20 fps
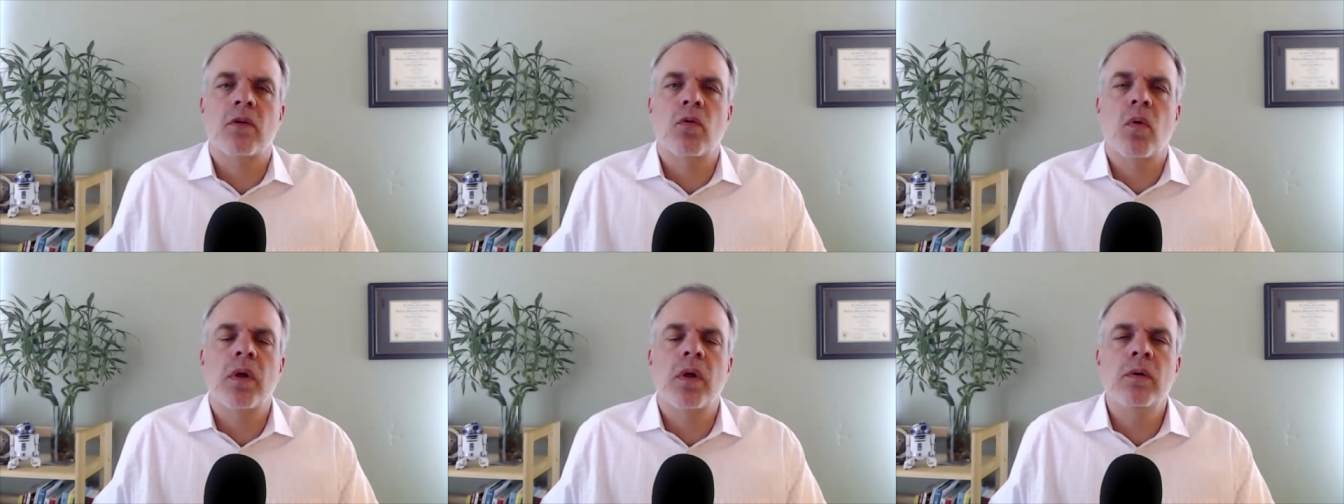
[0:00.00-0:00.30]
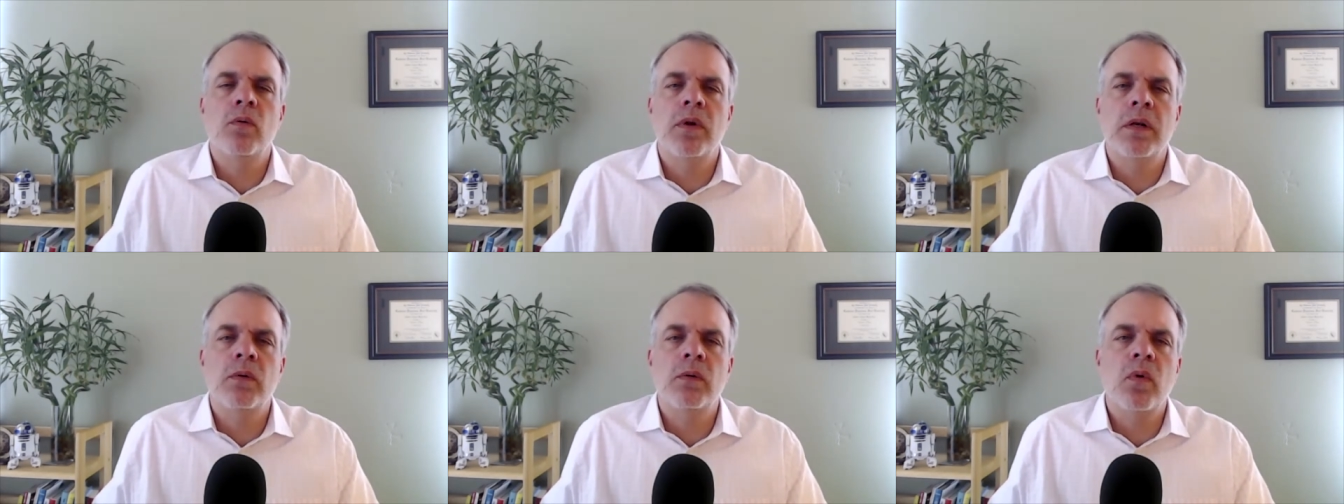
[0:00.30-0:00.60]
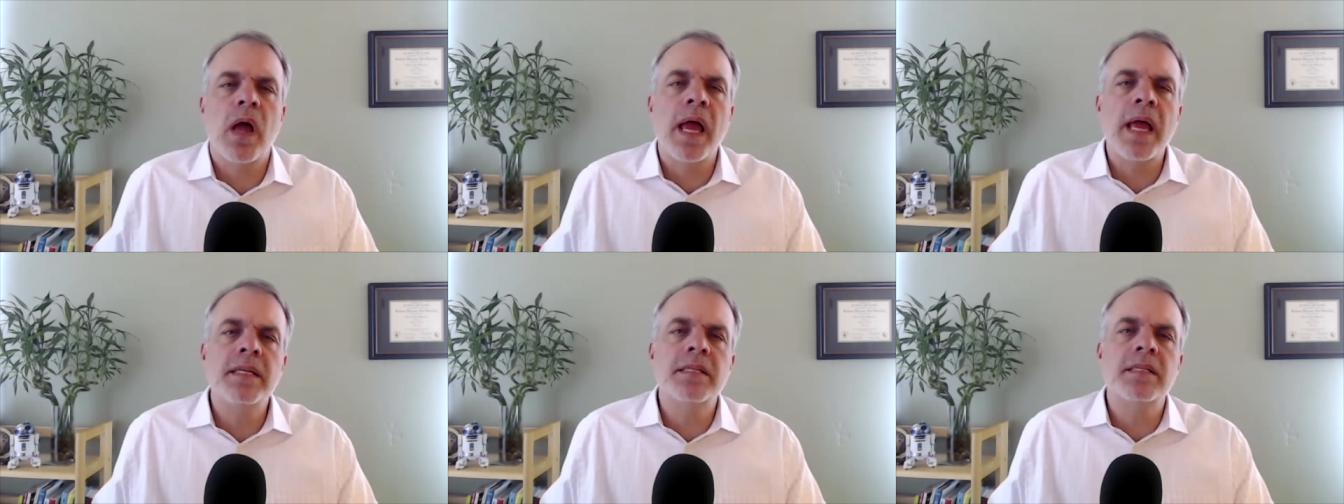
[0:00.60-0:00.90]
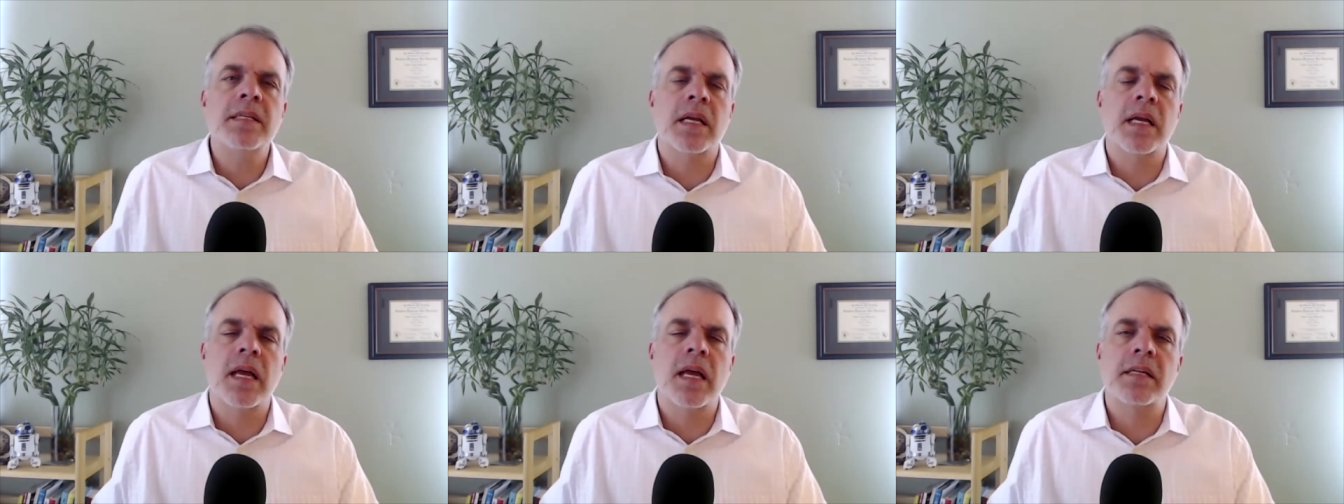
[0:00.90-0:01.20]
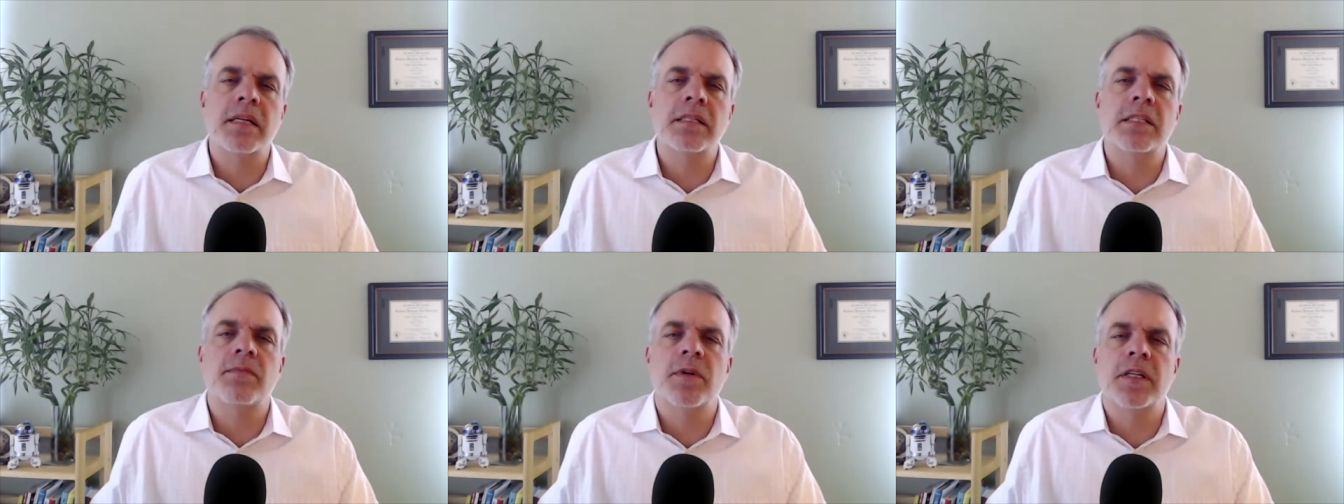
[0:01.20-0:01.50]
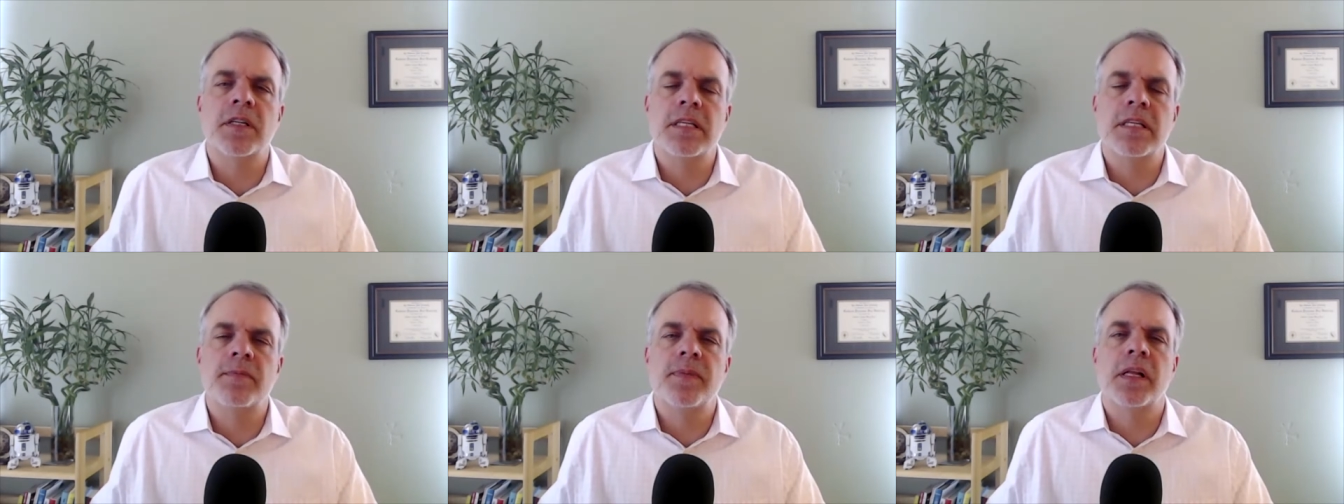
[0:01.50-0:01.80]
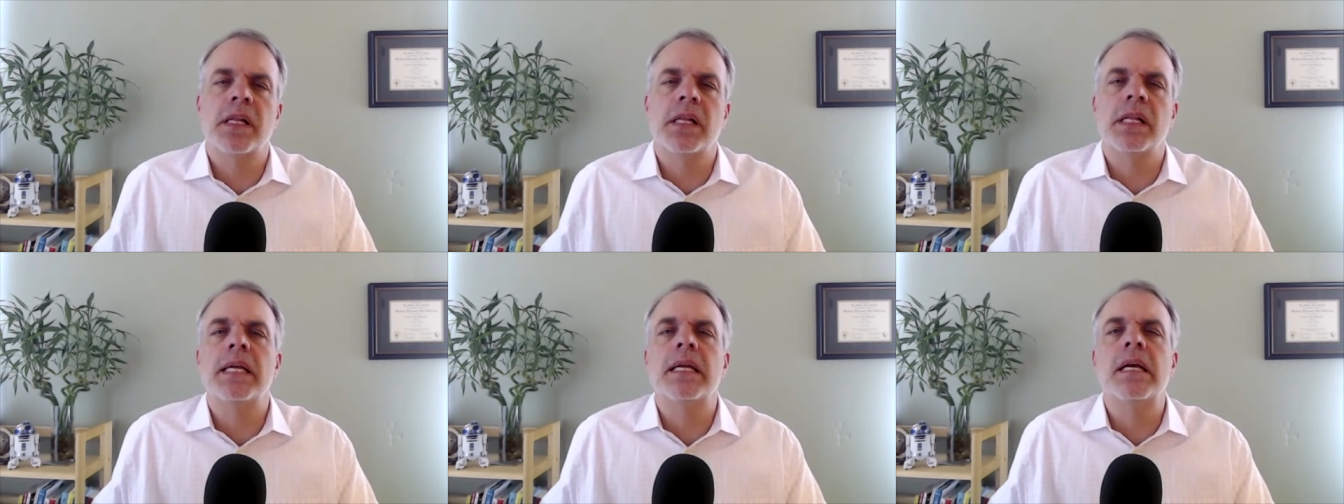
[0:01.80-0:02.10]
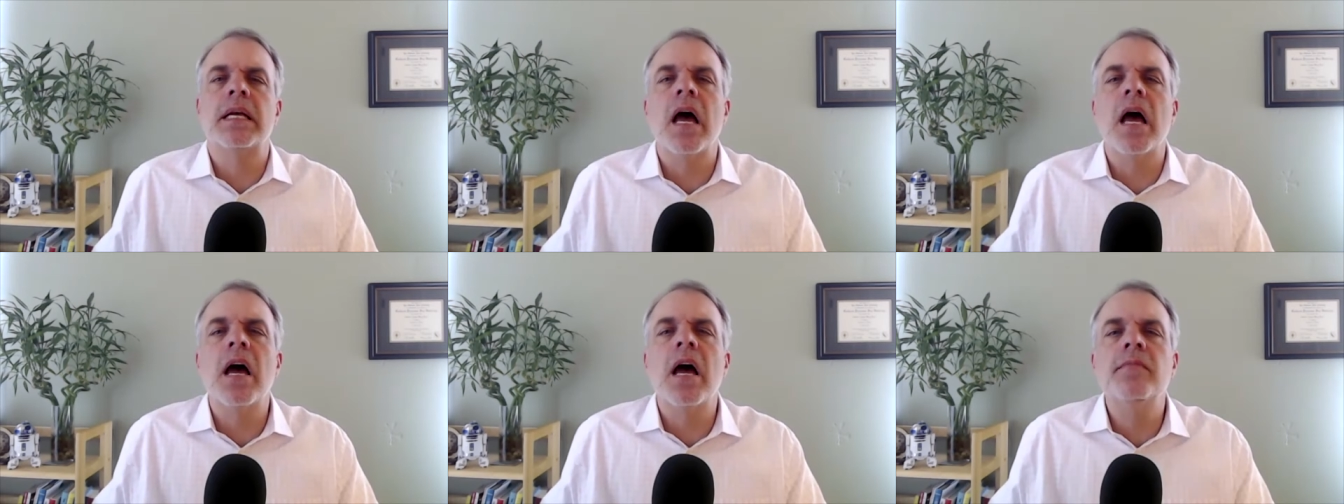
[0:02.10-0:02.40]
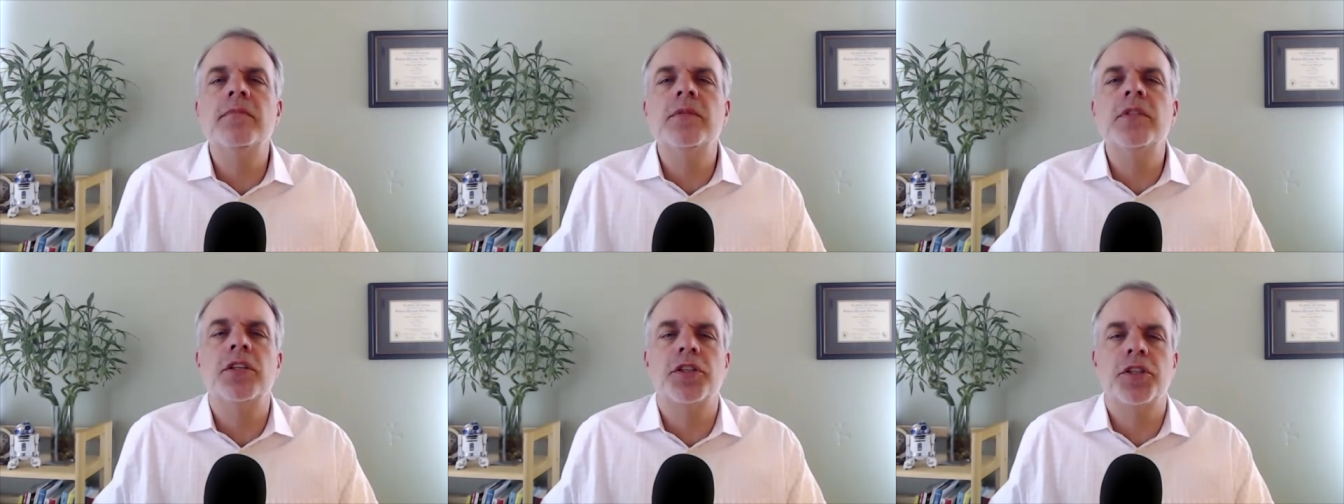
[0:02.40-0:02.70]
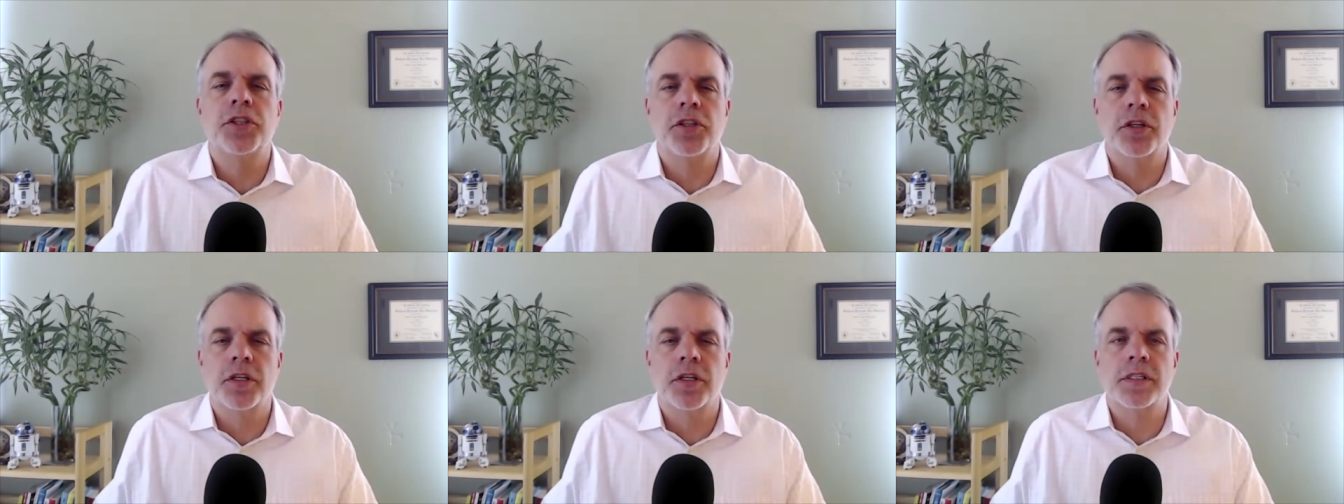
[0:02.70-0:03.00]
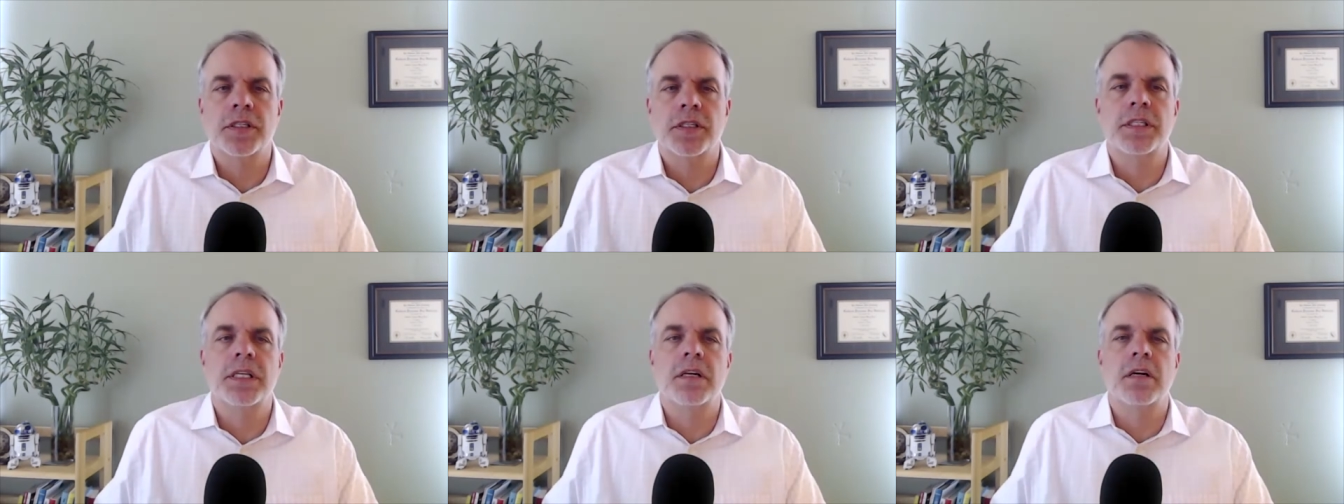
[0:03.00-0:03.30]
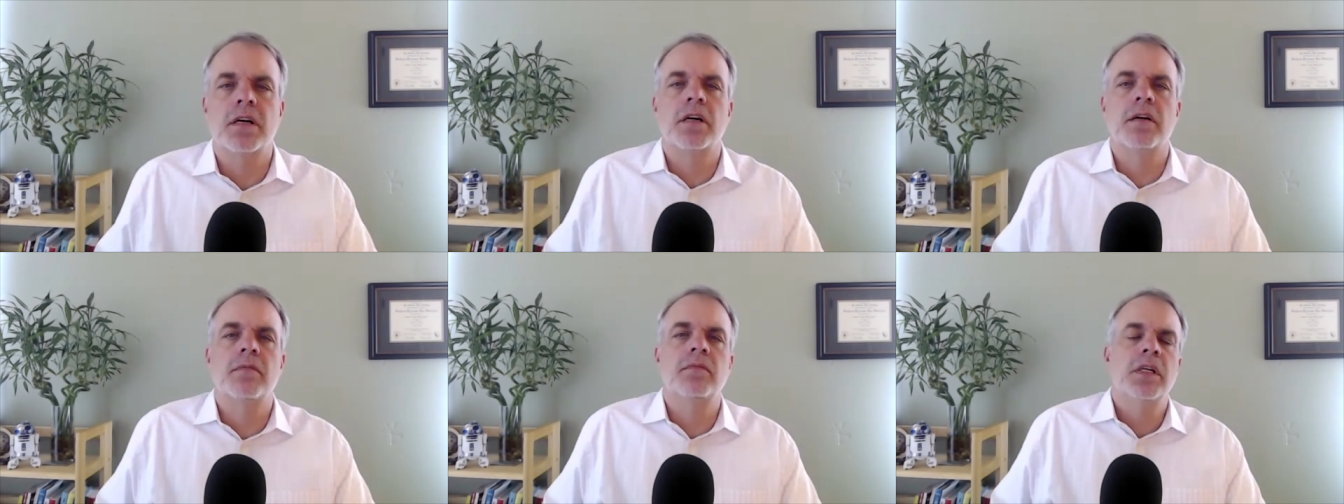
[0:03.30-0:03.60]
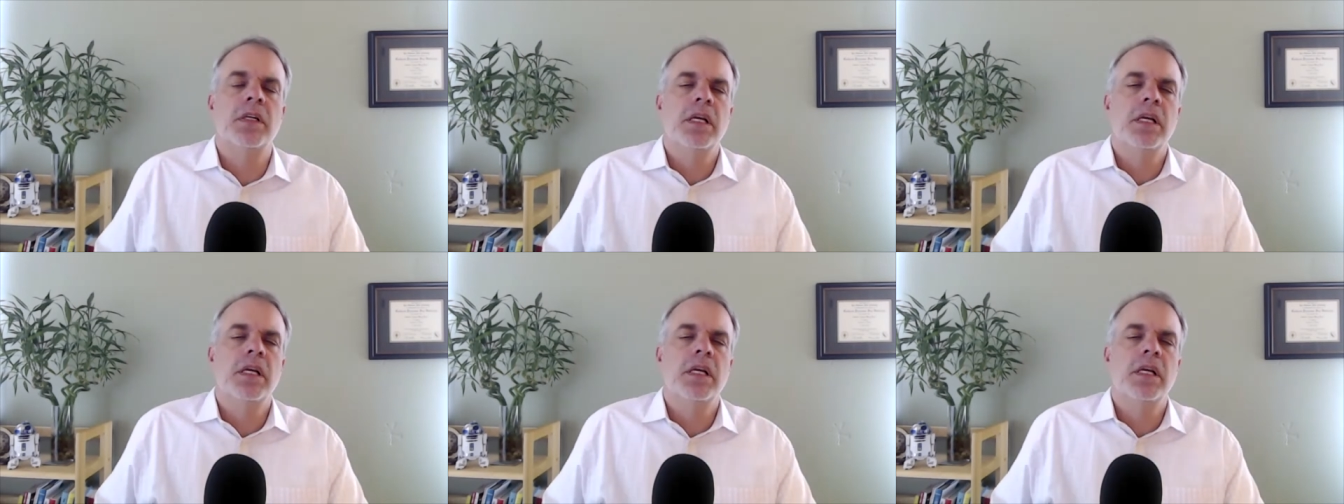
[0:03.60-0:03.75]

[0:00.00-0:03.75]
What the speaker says: Why does a customer typically come to SugarCRM?